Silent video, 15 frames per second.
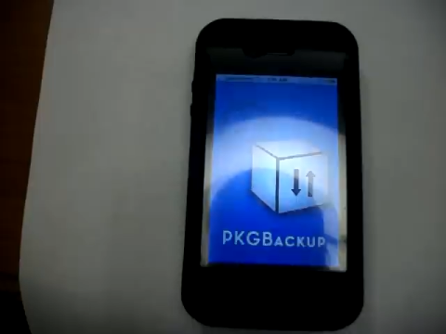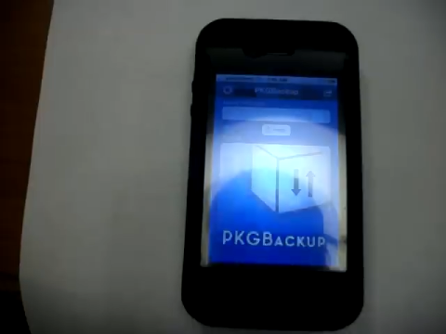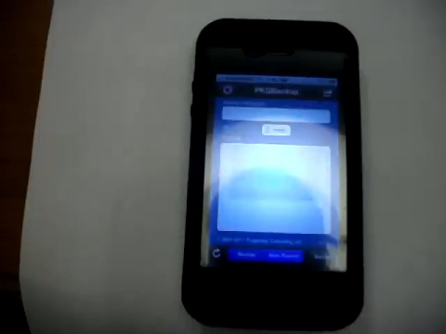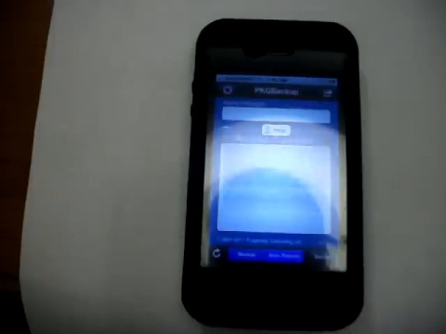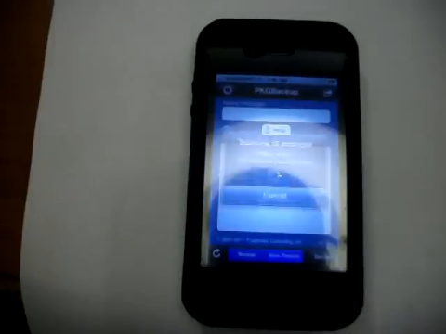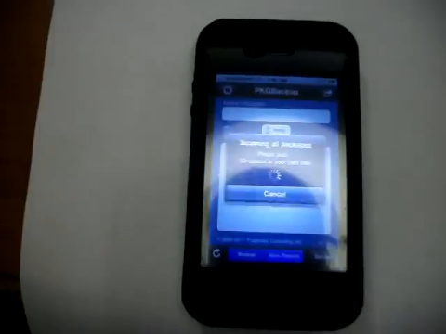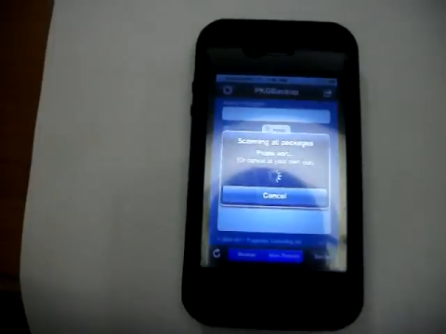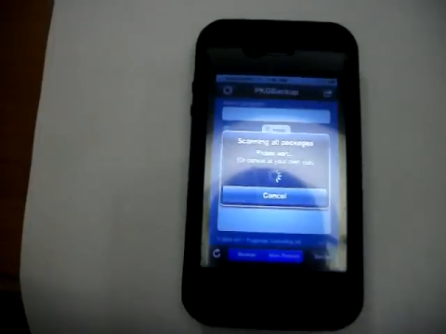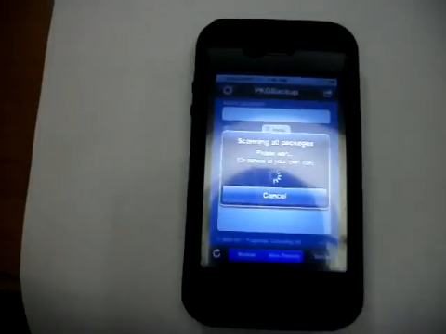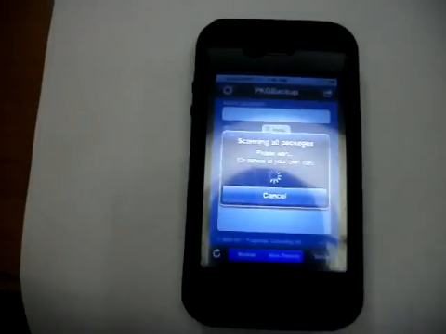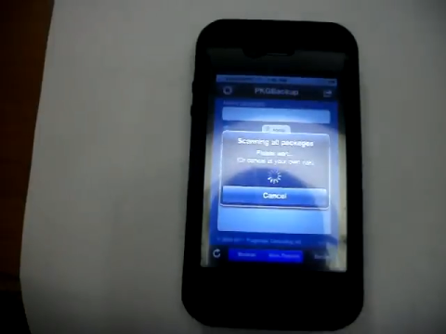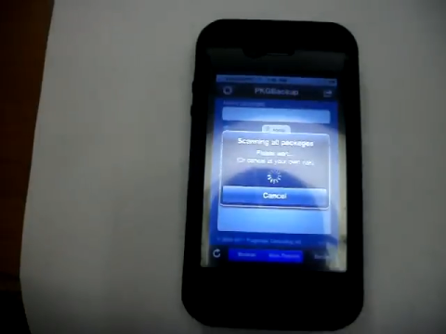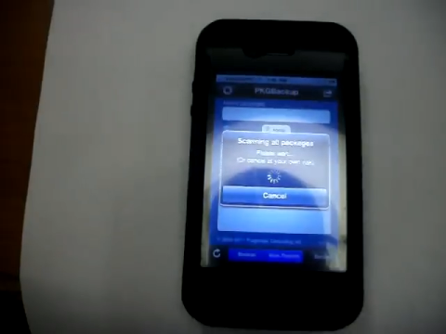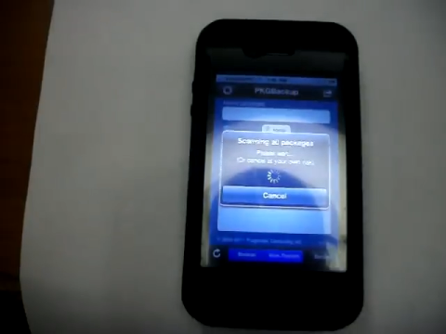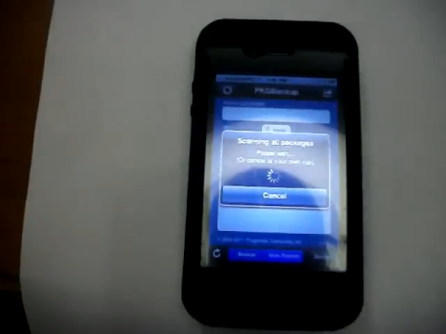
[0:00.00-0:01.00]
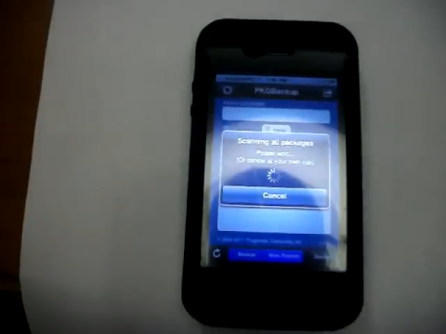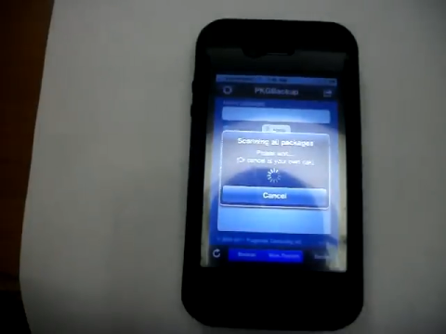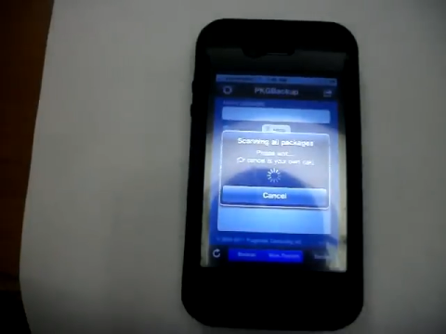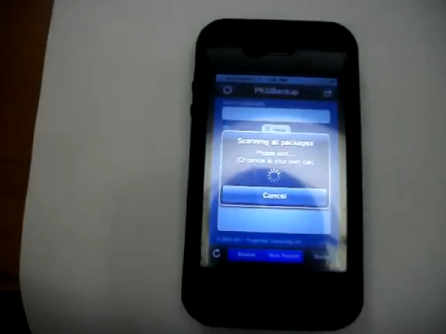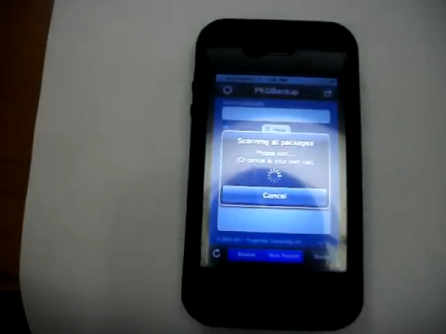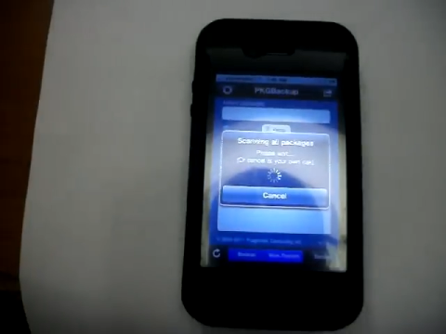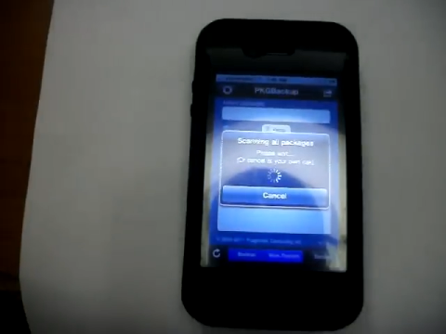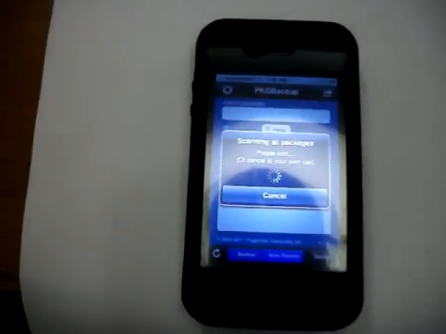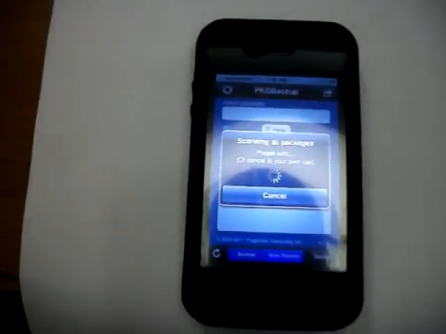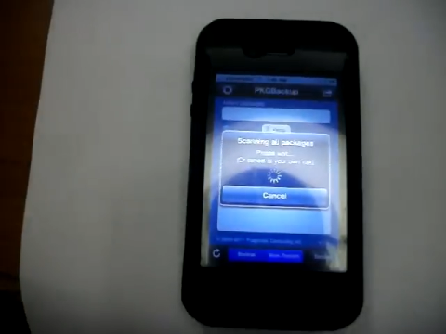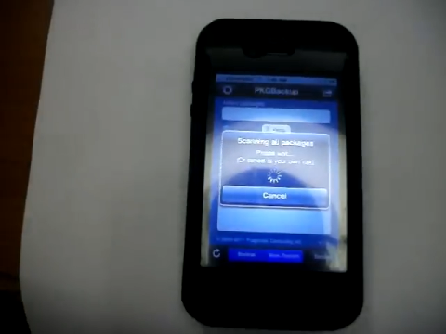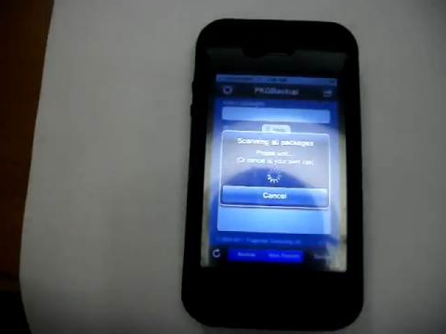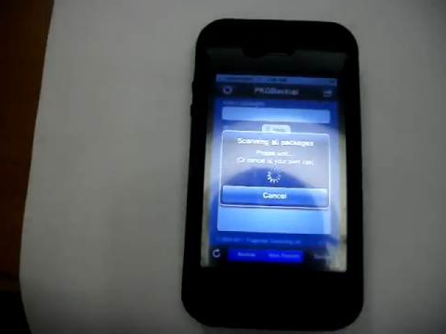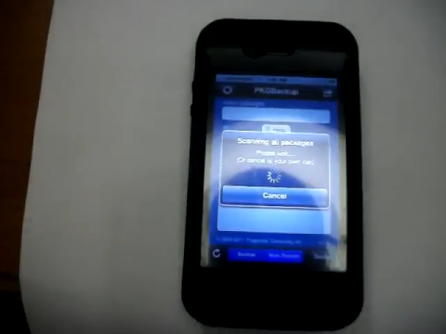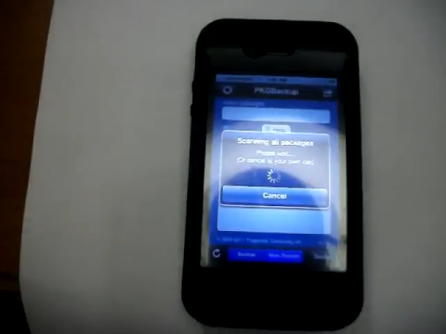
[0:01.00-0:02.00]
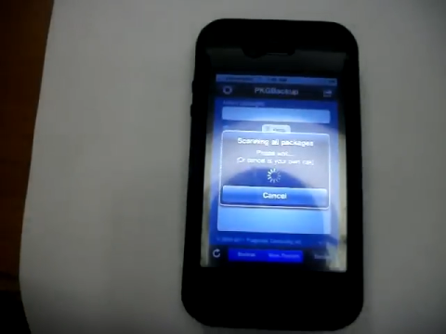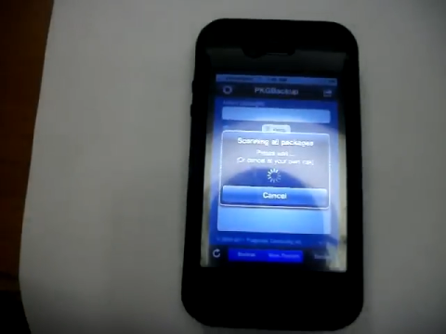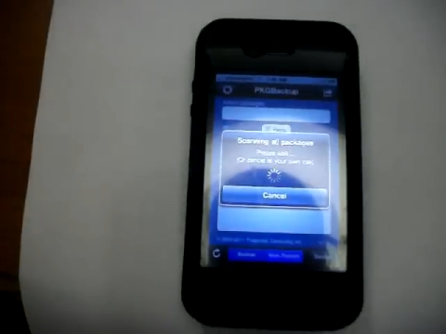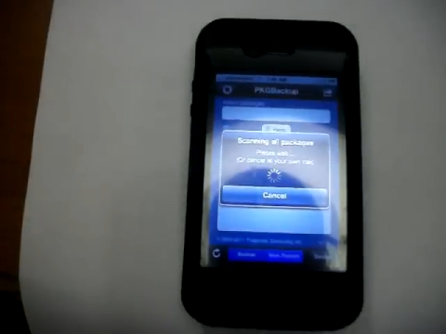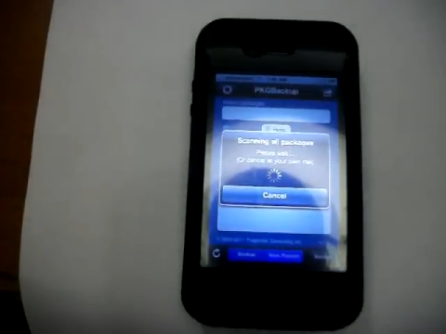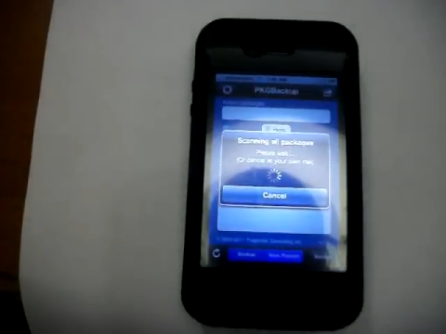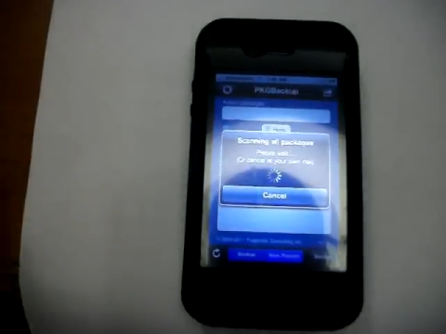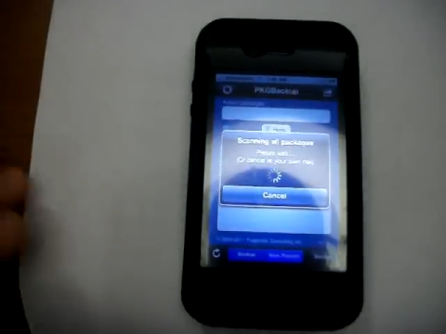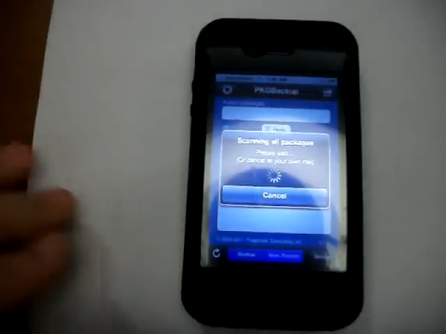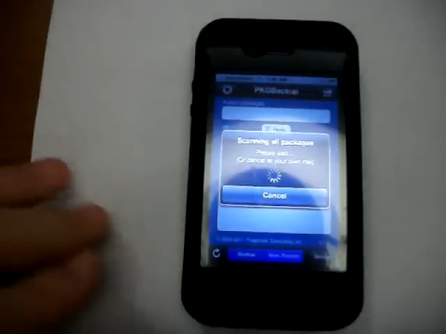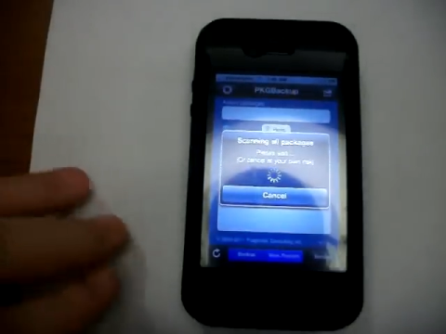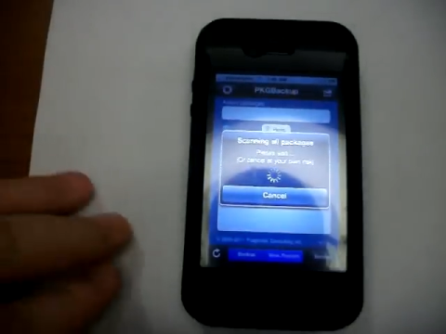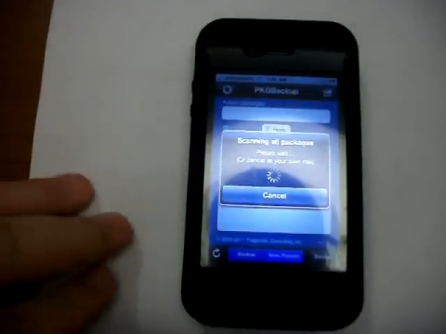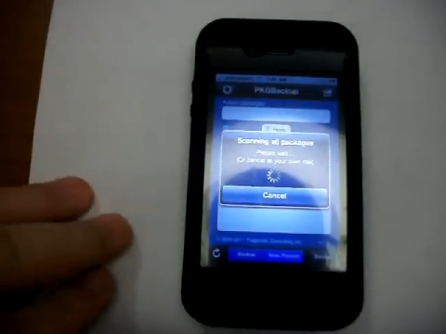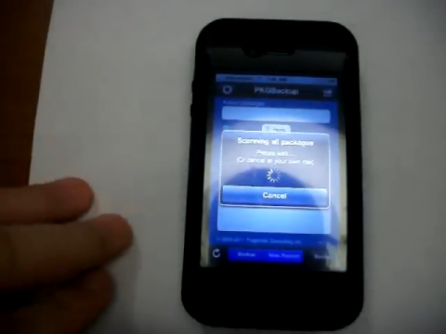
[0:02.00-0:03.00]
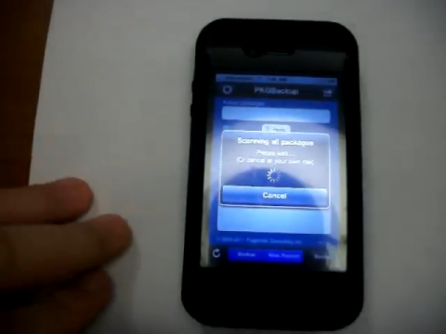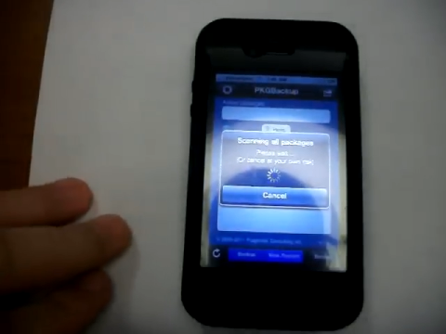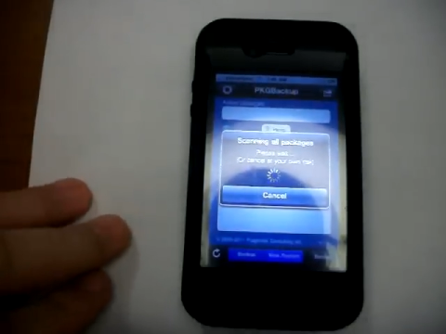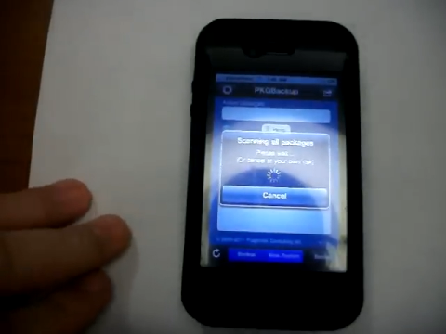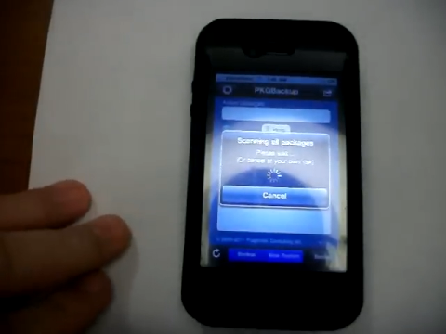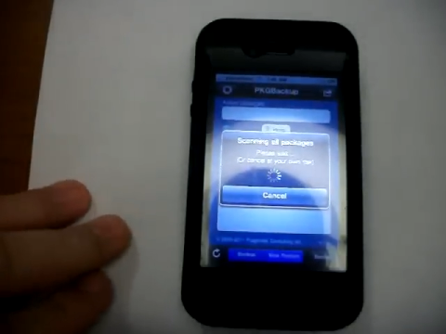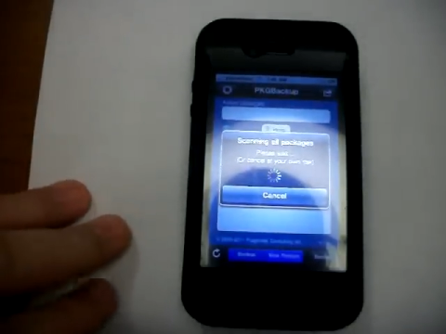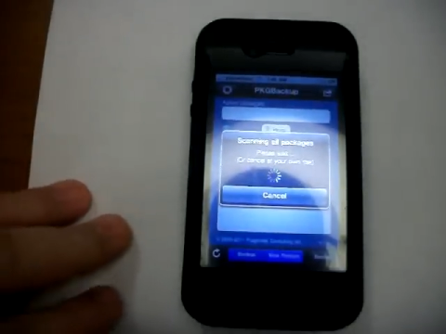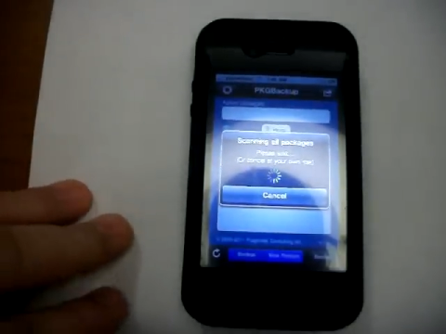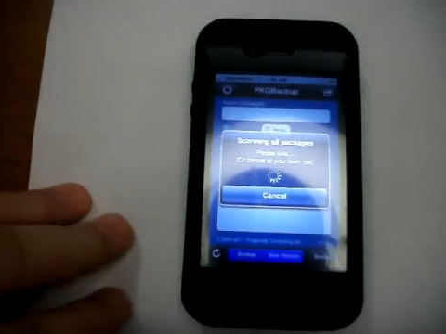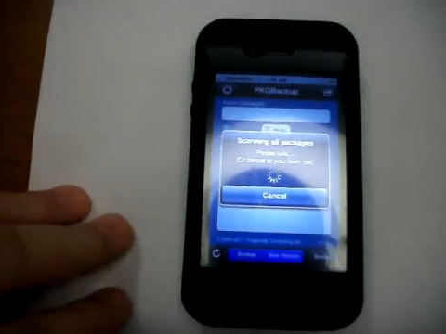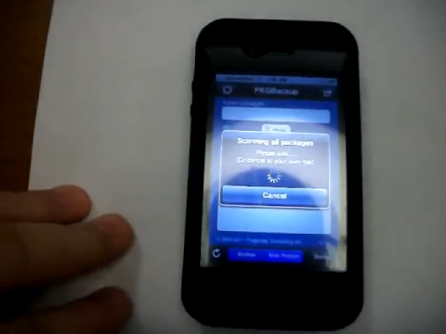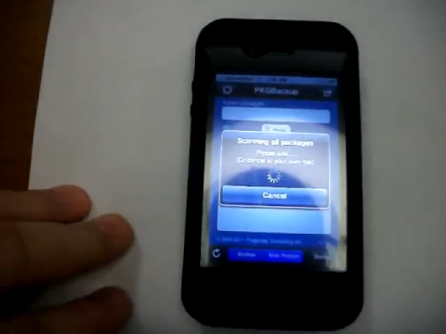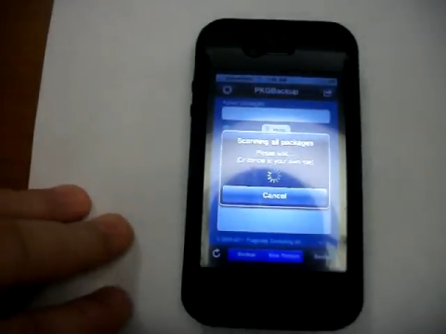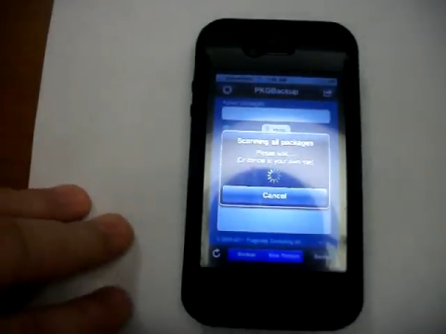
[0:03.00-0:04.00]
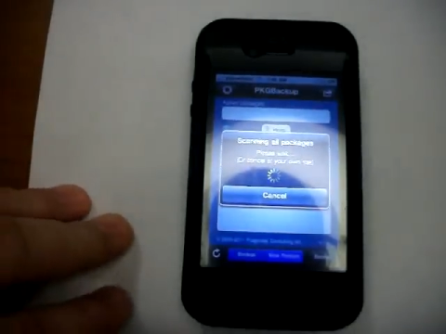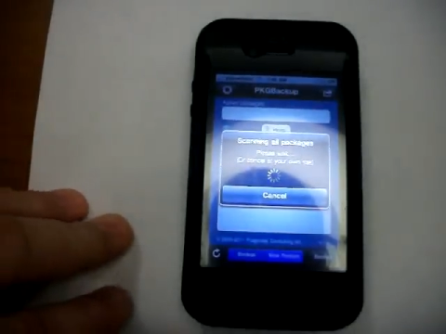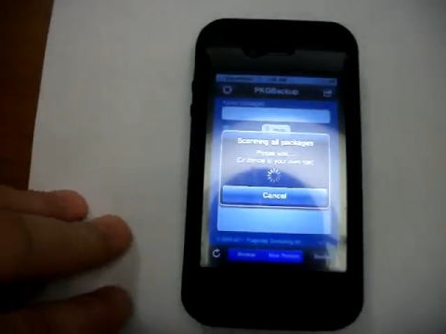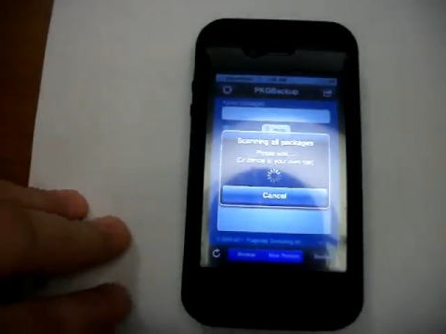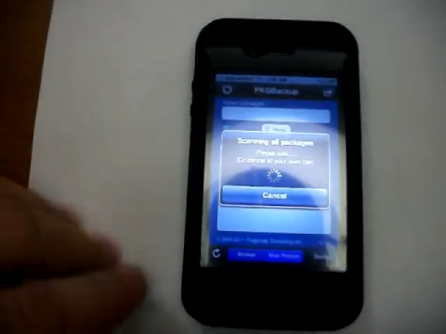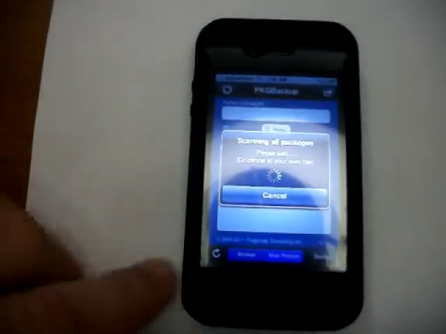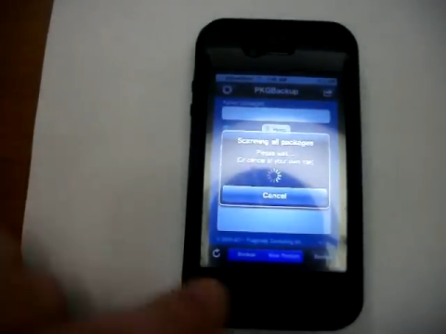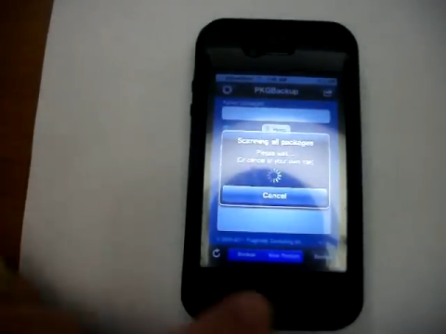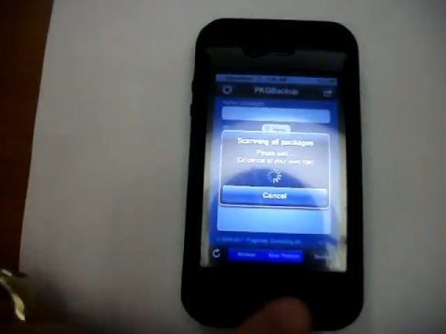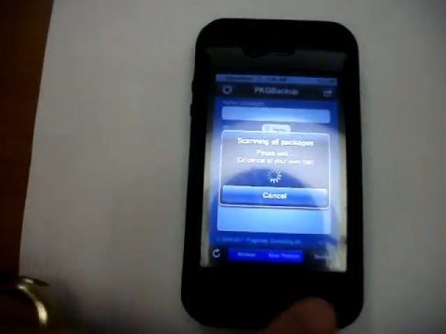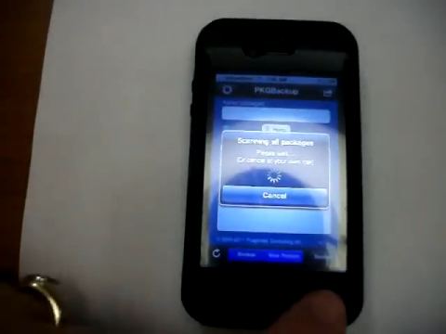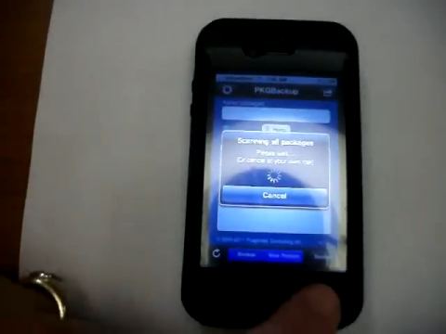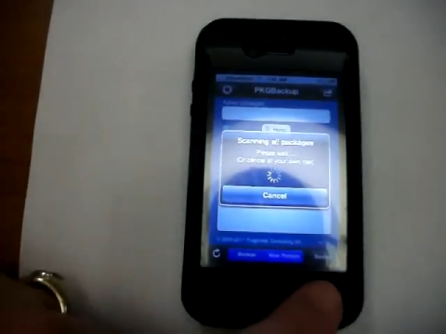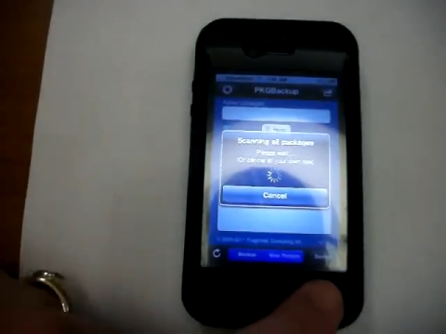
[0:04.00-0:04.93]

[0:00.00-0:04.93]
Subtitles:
[unreadable: no face in view]